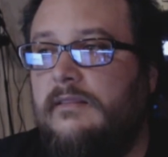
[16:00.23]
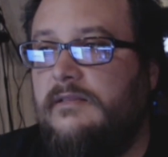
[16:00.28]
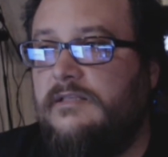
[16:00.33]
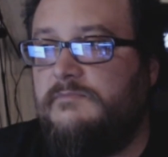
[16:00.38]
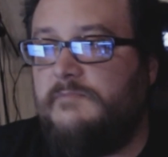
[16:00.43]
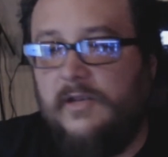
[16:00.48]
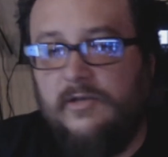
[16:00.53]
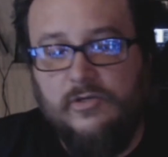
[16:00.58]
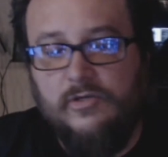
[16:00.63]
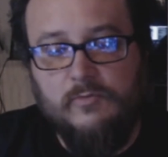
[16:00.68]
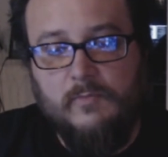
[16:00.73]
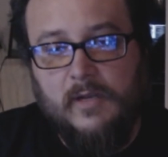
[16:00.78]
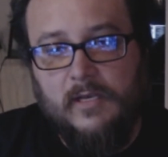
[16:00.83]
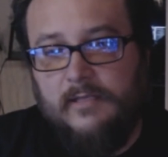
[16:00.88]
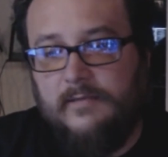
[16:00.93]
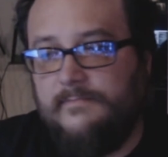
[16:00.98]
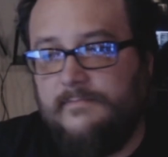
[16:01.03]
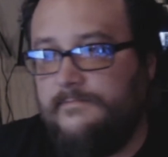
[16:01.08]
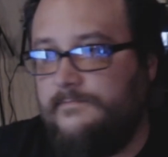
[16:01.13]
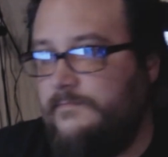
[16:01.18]
spend your money.
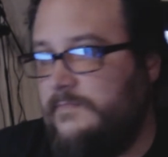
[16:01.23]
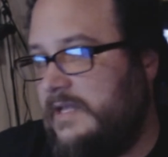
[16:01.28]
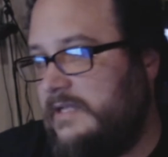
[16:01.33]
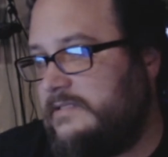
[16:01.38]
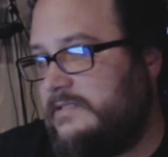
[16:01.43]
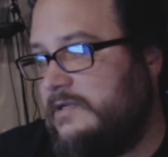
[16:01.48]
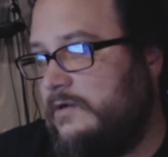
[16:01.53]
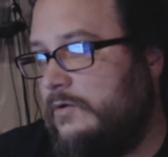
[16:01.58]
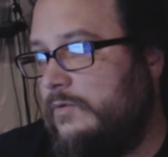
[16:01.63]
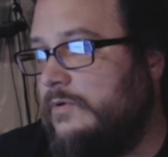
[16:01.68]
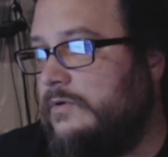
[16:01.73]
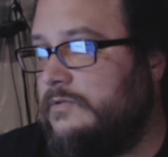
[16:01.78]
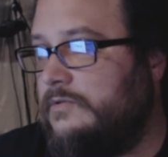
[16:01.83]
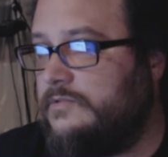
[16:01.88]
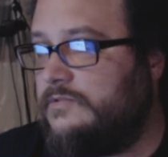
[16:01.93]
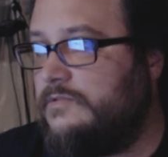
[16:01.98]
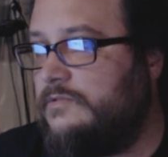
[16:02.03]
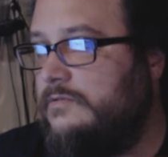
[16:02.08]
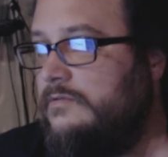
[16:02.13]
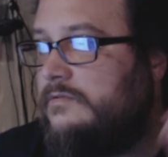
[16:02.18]
That's how it
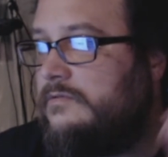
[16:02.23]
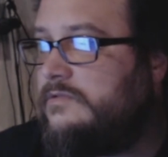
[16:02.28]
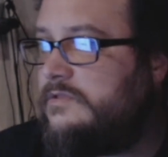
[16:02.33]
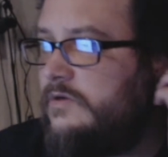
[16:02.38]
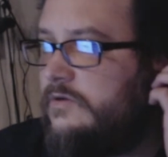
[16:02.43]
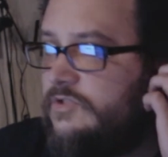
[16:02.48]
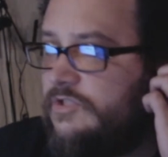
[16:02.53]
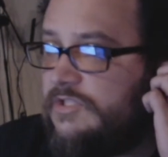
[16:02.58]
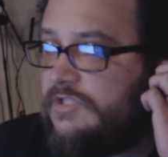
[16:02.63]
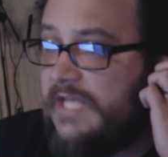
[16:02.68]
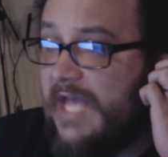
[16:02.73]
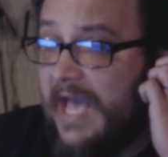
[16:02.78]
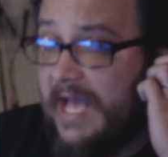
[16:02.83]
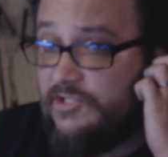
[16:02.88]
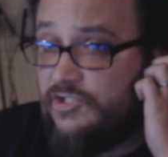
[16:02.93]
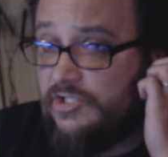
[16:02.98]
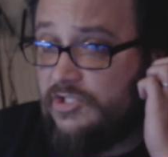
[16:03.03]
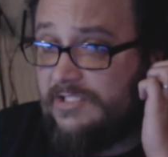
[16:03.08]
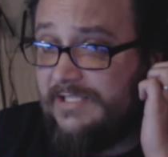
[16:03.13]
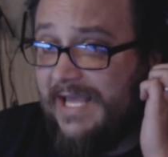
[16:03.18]
works. So just
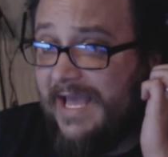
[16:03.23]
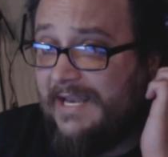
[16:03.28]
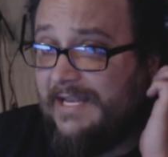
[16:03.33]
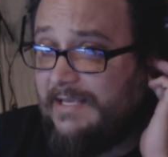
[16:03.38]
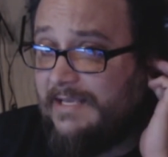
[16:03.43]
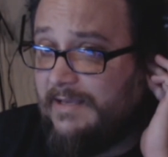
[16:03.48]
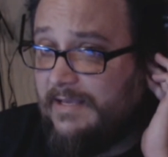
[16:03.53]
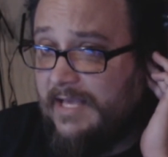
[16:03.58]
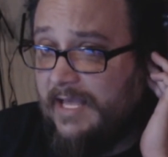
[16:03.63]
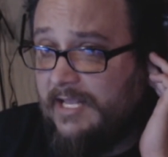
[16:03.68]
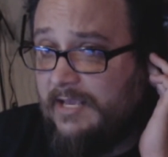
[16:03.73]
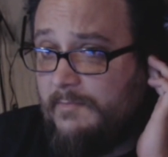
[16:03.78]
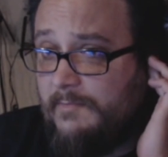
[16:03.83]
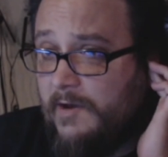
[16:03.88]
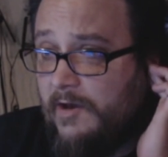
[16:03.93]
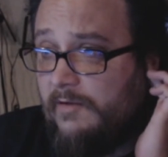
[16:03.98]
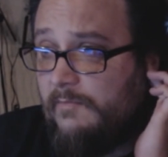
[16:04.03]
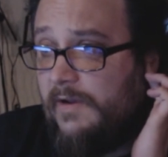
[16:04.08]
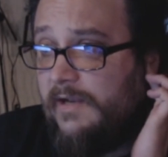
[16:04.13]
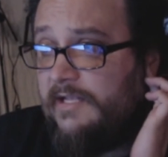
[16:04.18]
adding any
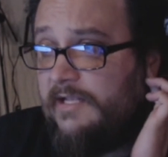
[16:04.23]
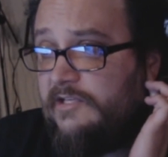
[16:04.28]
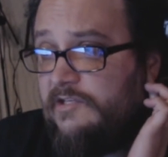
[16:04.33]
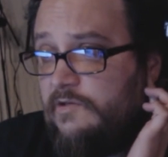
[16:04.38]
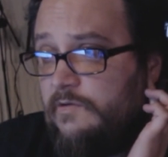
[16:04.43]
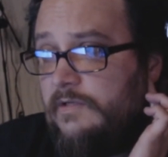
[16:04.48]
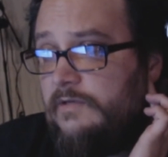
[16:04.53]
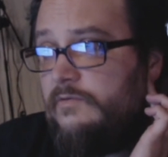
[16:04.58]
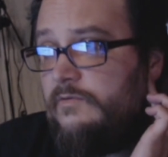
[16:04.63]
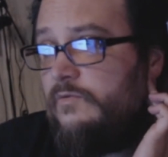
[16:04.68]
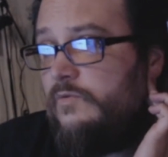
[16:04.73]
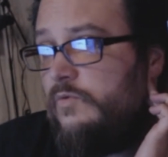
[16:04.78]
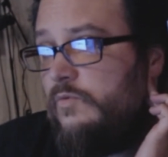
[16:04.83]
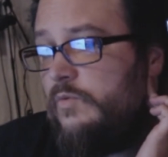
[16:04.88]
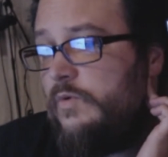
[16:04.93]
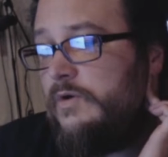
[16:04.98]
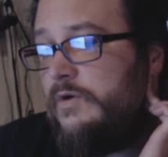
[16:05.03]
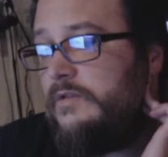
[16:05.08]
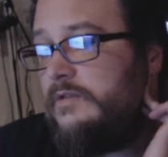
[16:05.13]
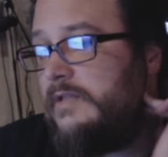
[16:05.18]
amount of money to it
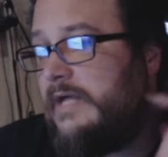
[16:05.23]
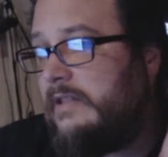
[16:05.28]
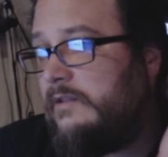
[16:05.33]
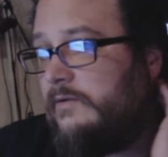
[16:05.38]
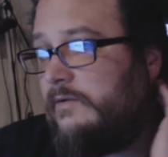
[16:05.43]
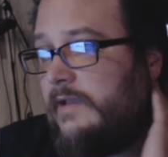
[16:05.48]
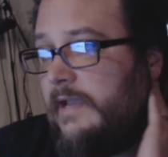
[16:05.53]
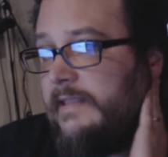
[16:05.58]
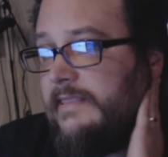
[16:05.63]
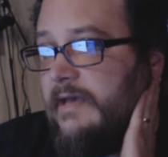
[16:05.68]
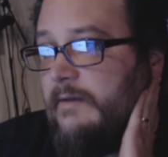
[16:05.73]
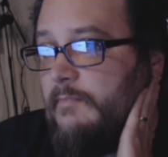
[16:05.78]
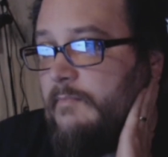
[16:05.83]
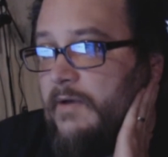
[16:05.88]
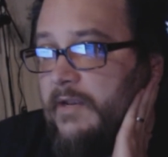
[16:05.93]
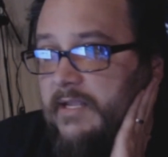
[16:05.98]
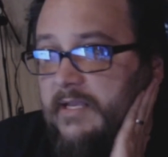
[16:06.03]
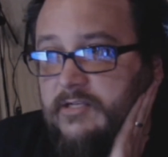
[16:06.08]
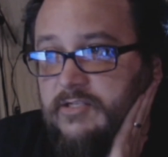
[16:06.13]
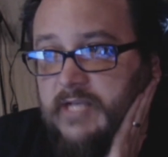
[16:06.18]
will allocate that
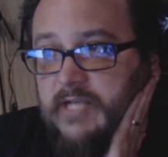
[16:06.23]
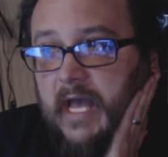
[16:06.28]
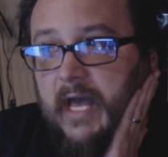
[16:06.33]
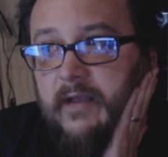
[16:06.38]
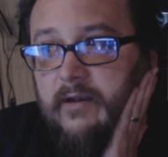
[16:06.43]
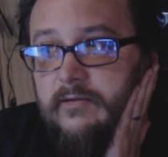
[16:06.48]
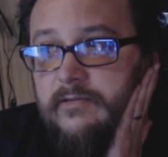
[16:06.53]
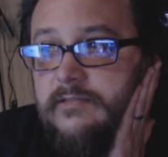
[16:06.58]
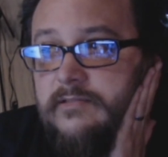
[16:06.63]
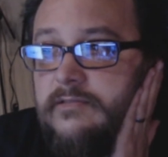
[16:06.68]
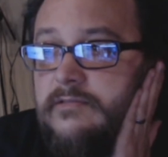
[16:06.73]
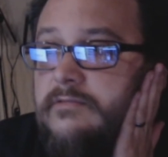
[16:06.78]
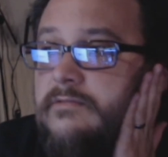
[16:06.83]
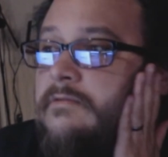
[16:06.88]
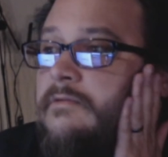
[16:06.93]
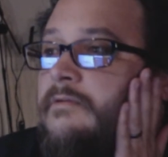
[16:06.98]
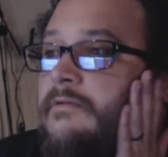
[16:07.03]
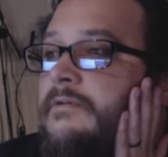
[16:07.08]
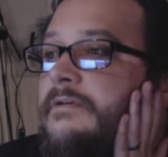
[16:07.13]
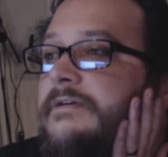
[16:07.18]
money into add-ons.
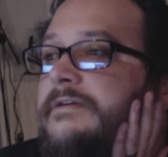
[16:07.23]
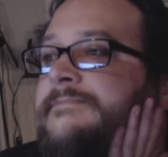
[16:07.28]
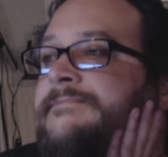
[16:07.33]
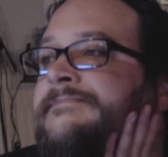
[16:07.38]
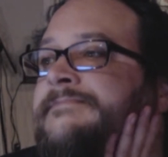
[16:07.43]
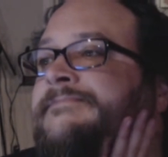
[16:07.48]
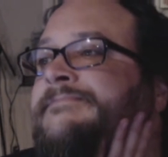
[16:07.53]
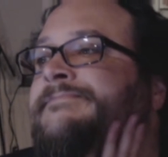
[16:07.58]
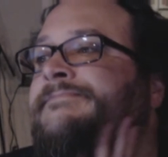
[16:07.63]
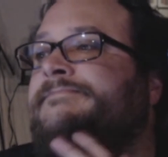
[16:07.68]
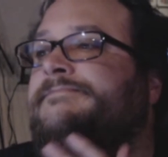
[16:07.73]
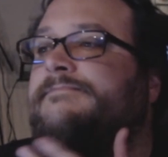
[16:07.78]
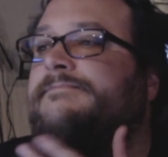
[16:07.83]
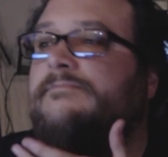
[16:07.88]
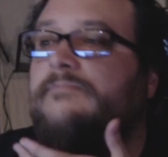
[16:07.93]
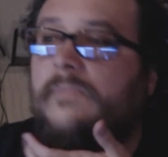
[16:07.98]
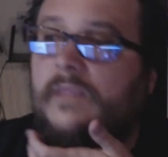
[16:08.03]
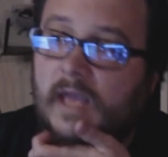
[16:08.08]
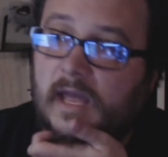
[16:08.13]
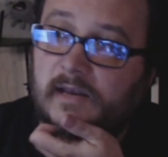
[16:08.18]

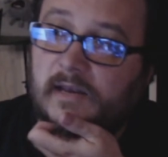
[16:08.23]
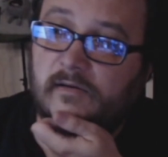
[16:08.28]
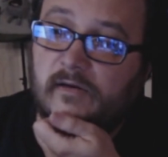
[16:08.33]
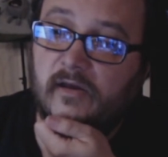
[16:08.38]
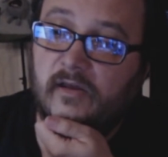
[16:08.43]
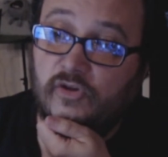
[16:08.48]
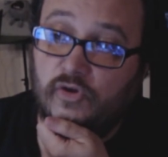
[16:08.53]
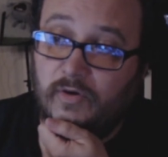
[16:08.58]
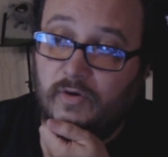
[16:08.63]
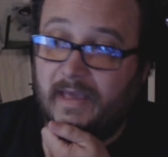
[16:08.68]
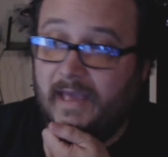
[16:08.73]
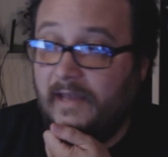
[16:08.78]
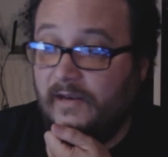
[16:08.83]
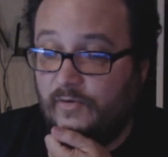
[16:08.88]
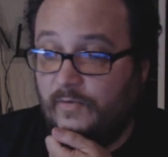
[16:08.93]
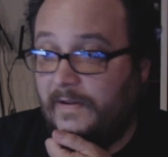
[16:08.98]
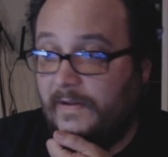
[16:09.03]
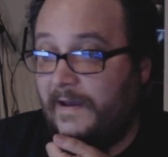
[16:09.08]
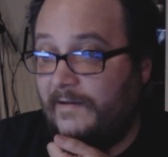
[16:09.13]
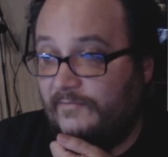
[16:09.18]
And you can
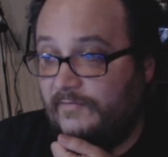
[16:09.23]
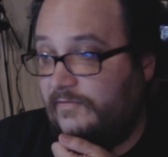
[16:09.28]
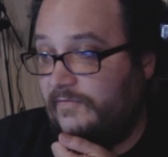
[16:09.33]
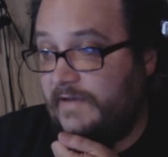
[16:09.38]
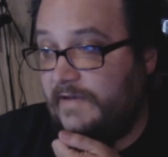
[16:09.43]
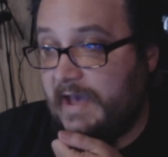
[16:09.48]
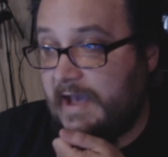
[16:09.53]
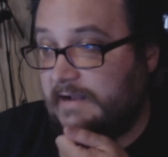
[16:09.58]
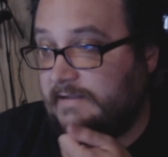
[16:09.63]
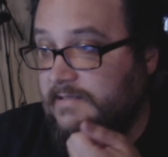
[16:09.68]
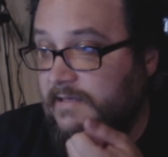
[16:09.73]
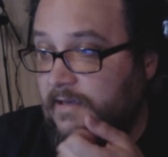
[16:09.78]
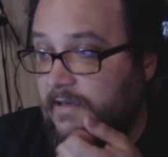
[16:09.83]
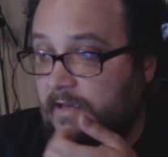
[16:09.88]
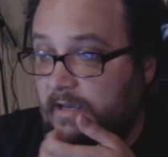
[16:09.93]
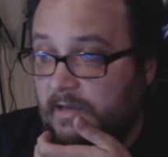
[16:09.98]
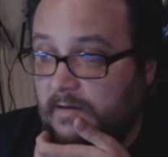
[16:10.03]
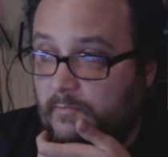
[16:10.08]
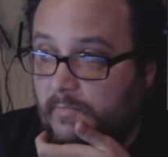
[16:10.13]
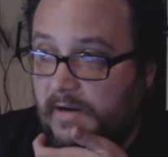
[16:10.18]
do it after the fact,
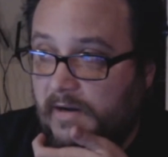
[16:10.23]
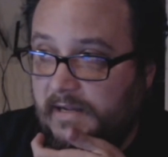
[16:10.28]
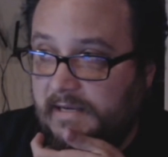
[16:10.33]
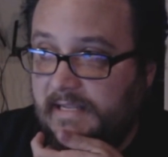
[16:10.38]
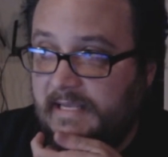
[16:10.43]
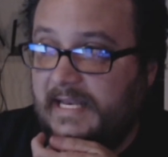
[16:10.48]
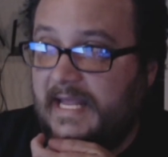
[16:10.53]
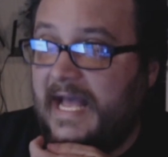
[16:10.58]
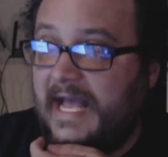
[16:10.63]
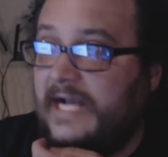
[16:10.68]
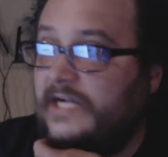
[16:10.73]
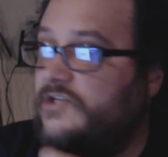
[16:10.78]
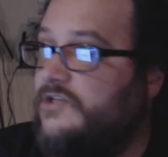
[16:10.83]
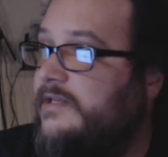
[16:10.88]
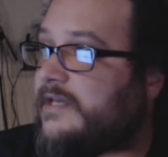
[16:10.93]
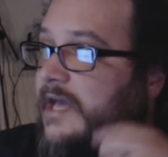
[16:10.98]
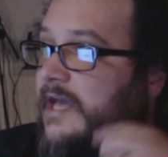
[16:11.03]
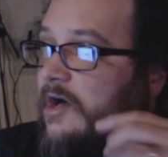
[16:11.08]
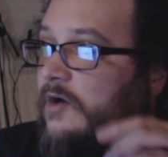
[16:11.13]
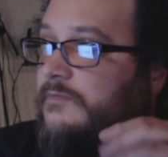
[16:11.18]
but it
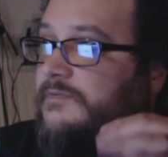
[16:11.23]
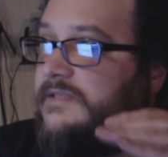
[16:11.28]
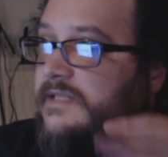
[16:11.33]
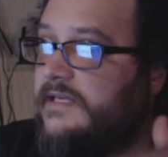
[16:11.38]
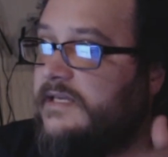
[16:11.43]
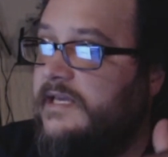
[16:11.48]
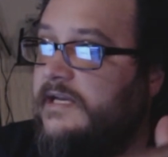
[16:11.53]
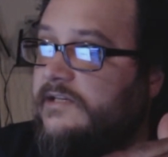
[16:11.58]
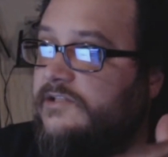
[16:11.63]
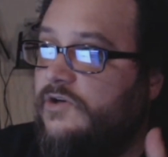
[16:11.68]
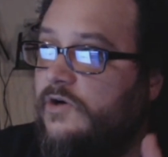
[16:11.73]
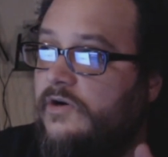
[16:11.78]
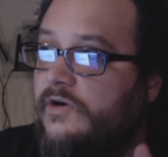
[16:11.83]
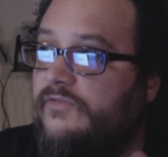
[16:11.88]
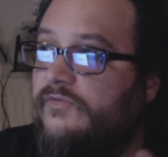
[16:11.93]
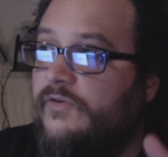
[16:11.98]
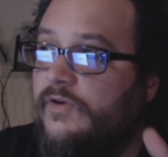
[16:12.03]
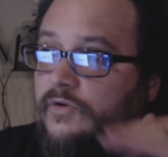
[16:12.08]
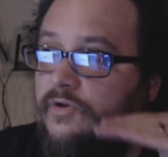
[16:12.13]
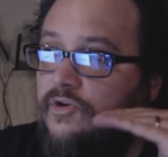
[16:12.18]
actually helps the Kickstarter
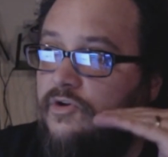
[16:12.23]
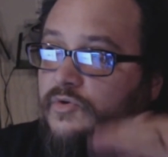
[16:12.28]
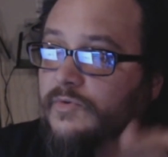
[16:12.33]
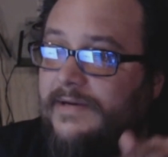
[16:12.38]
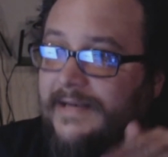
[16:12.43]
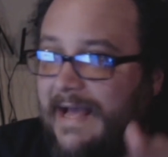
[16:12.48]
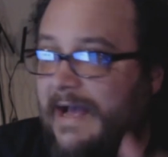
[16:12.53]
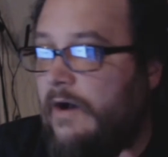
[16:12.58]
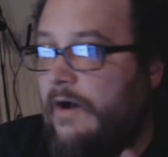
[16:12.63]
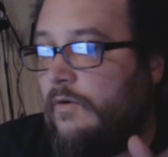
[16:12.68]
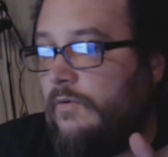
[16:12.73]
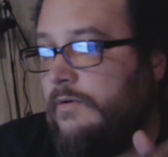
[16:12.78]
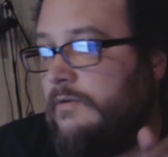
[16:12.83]
for you to do it now.